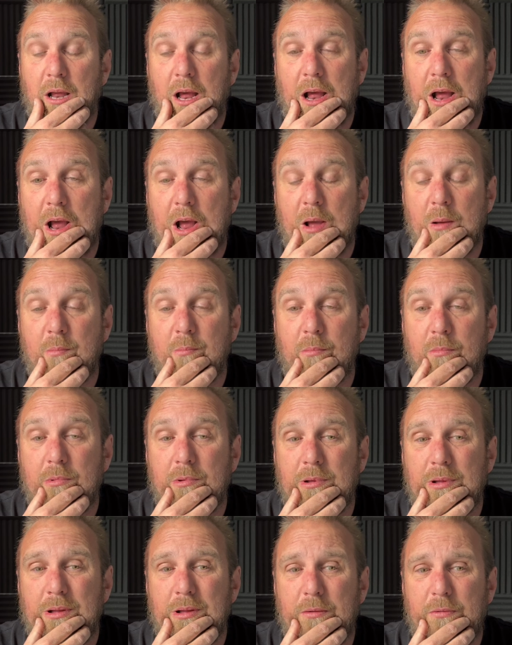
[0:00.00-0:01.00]

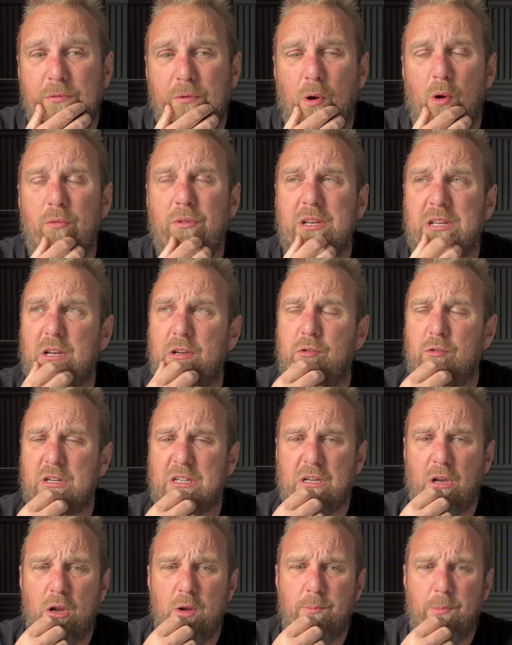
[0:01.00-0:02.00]
File this under a
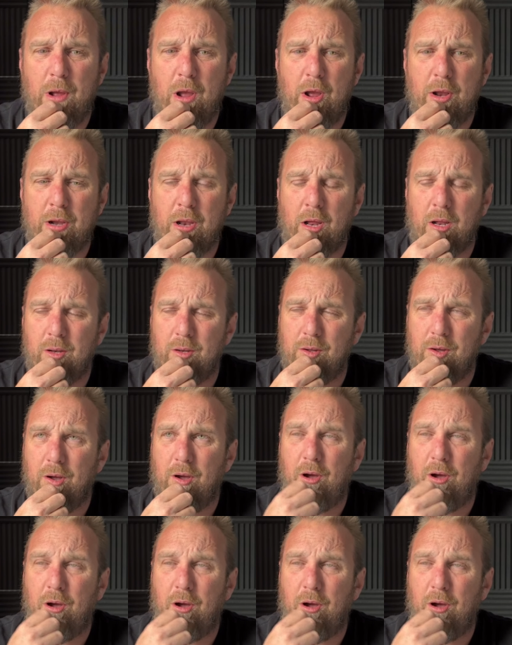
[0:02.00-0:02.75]
slow burner.